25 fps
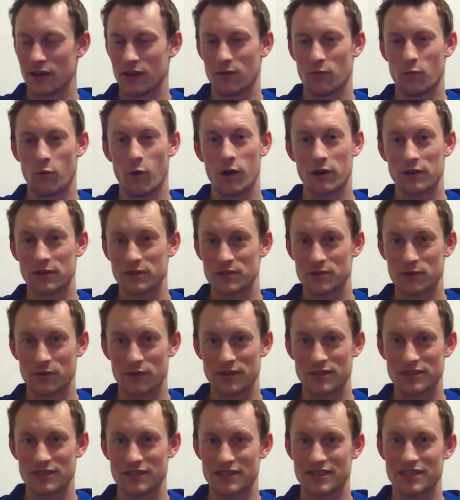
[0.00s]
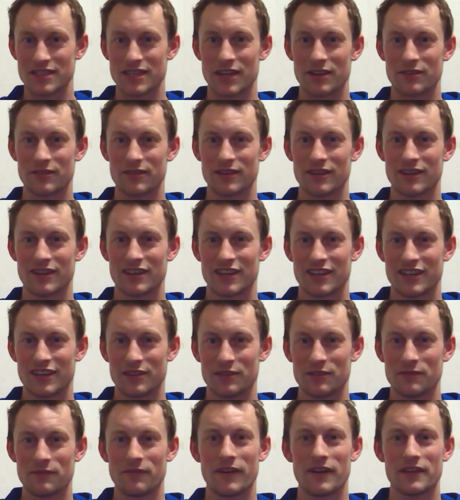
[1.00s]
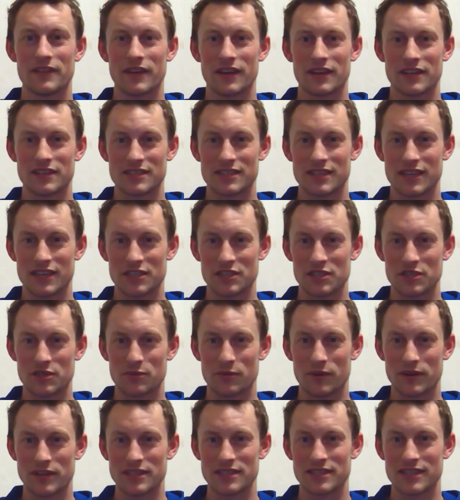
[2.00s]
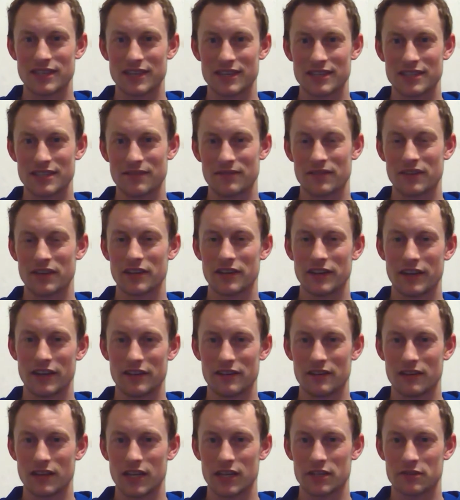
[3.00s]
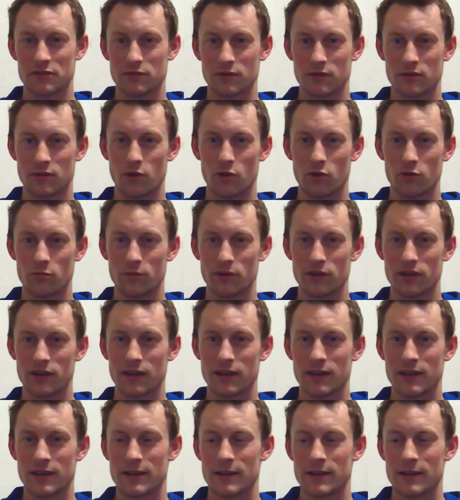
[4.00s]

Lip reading: water source, etc., you'll find that in section 26 of the Canadian Electrical Code Book.